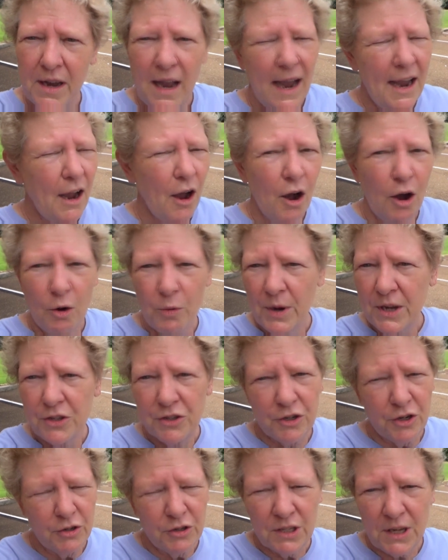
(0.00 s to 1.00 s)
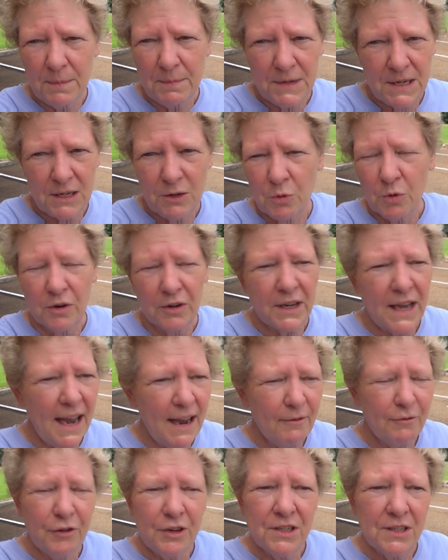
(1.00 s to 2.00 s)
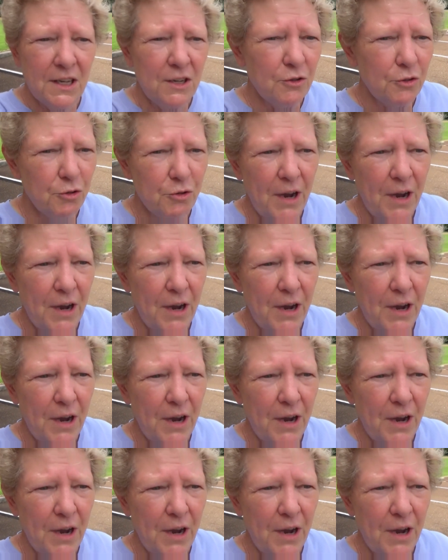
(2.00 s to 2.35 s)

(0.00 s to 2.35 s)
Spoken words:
I always do some dig work. Every single